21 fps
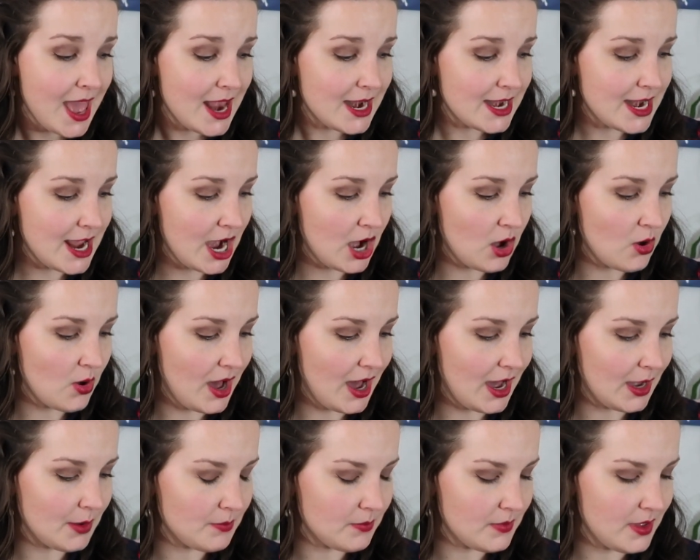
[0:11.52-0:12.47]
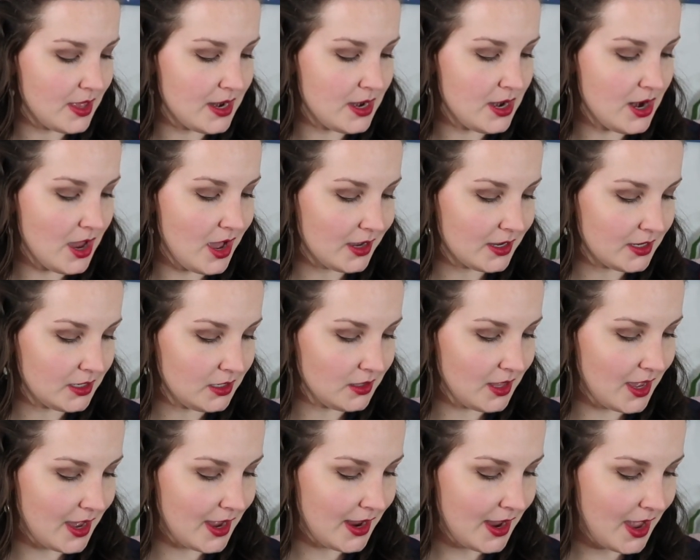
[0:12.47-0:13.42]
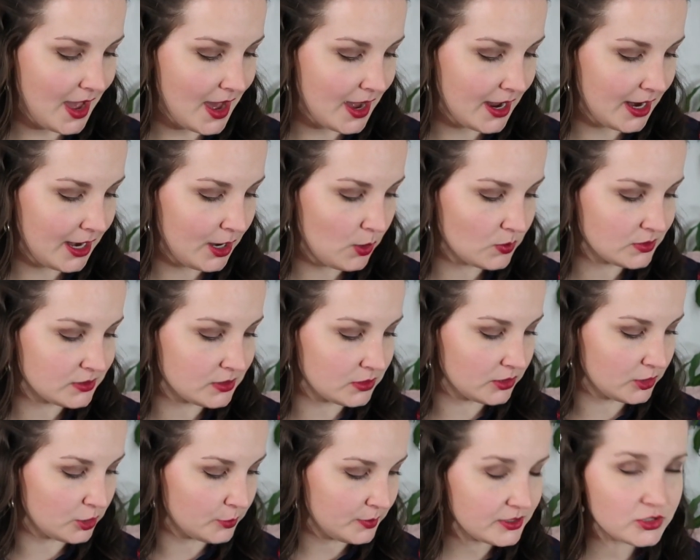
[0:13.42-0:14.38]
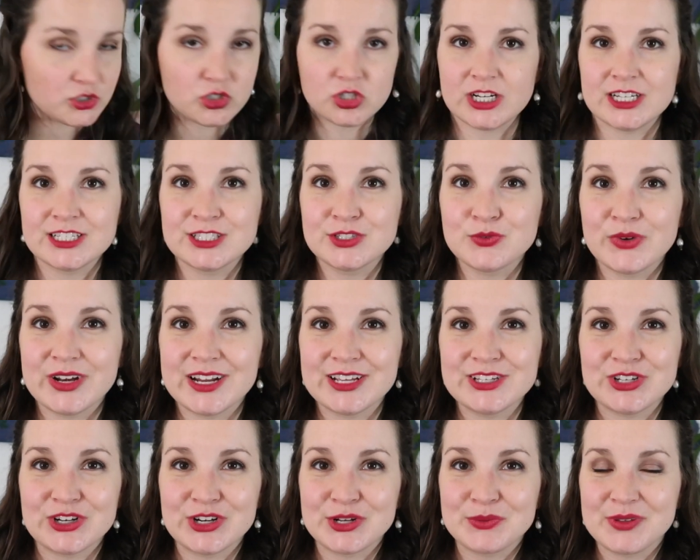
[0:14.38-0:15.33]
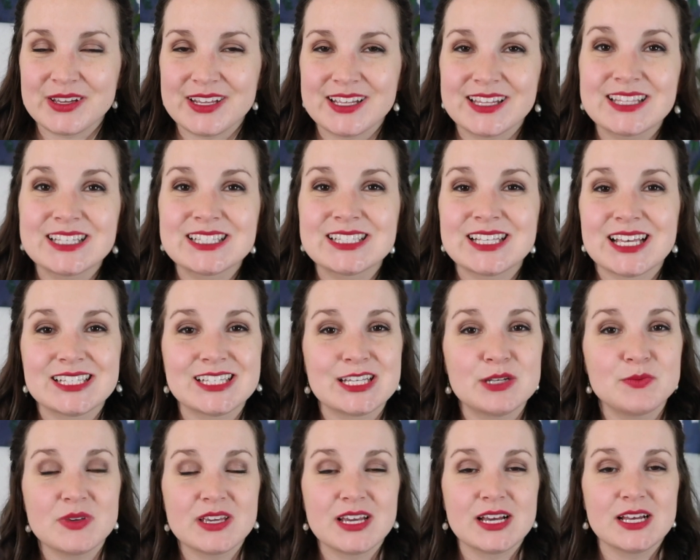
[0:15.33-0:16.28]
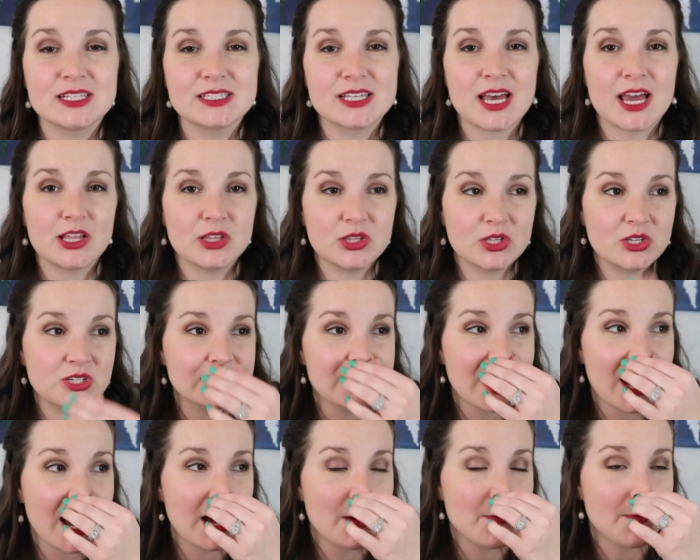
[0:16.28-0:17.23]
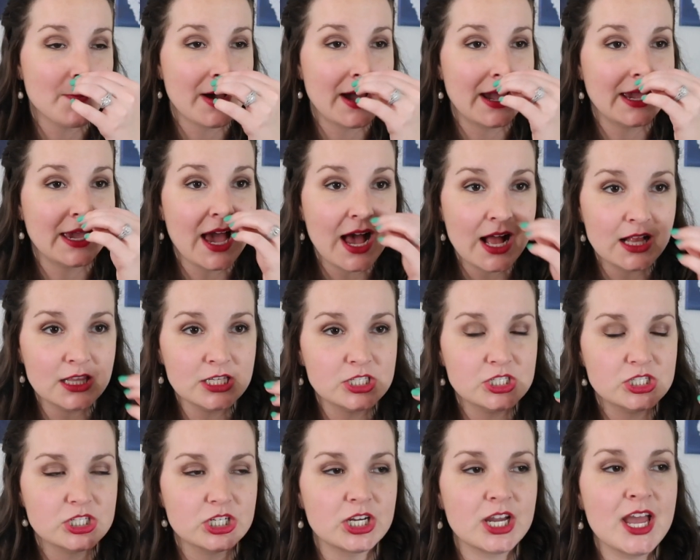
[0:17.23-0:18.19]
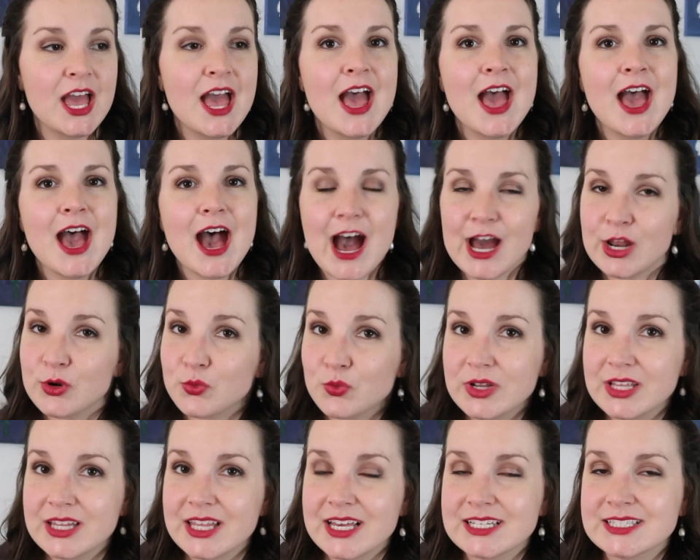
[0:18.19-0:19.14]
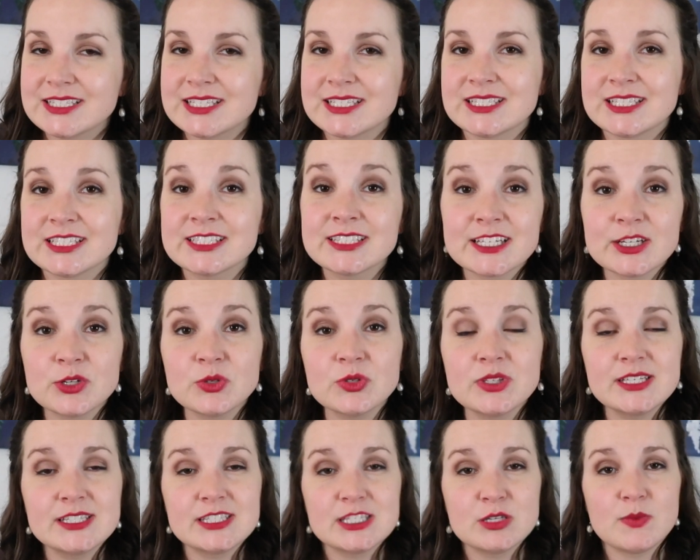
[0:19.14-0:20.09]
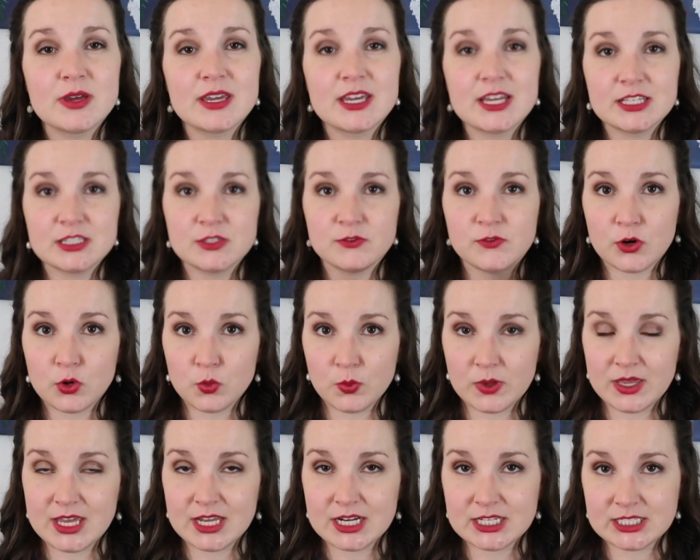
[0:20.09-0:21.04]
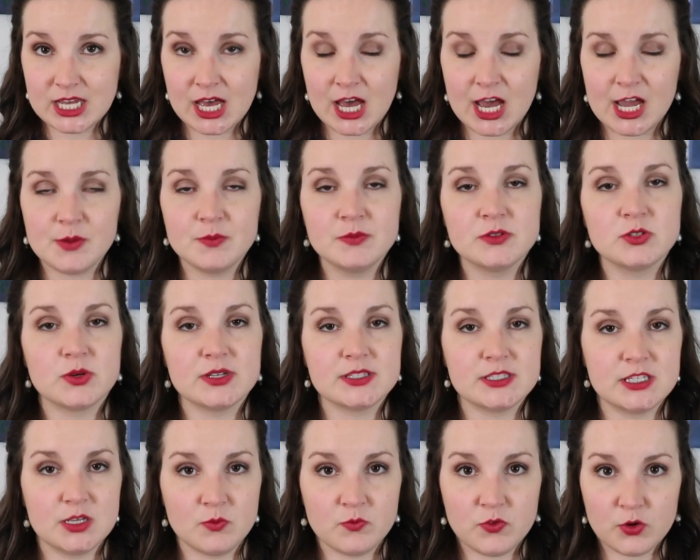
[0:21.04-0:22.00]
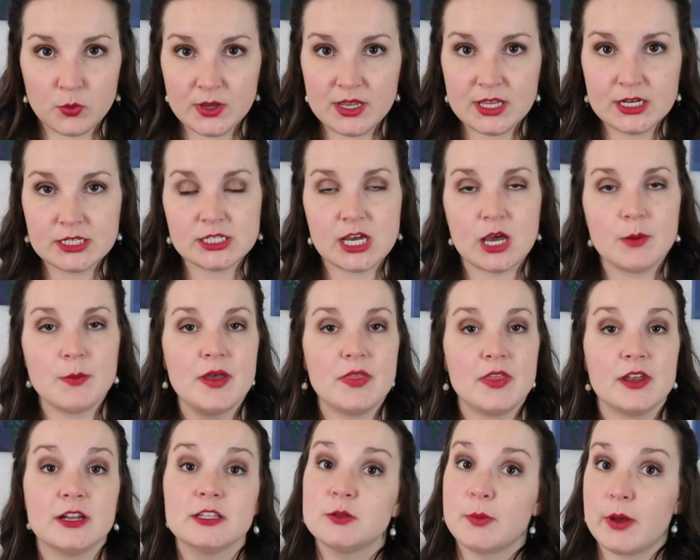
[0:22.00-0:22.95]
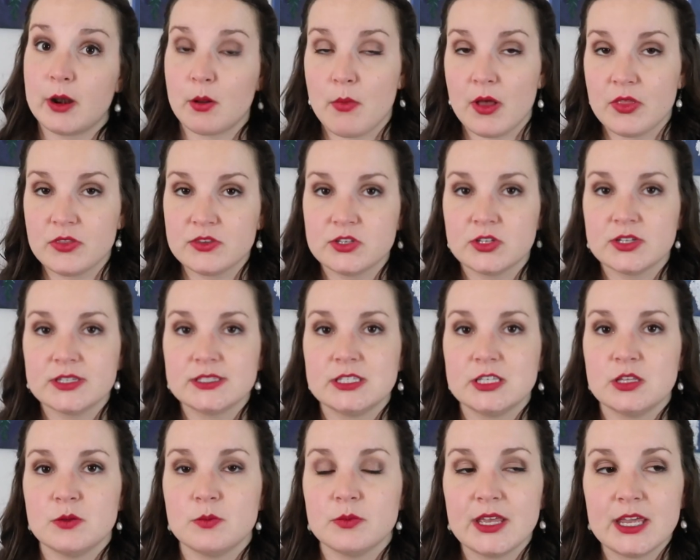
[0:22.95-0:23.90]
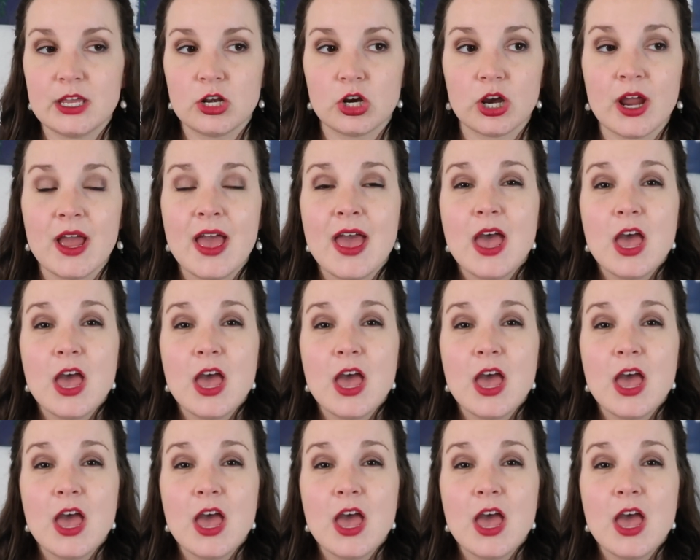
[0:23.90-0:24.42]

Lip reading: Now, I'm not gonna lie, I was a little bit stressed when I started planning this lesson because I looked at my calendar and realized that since I only see my kids for a week at a time, so I see them for a week at a time and then it's about a month till I see them later,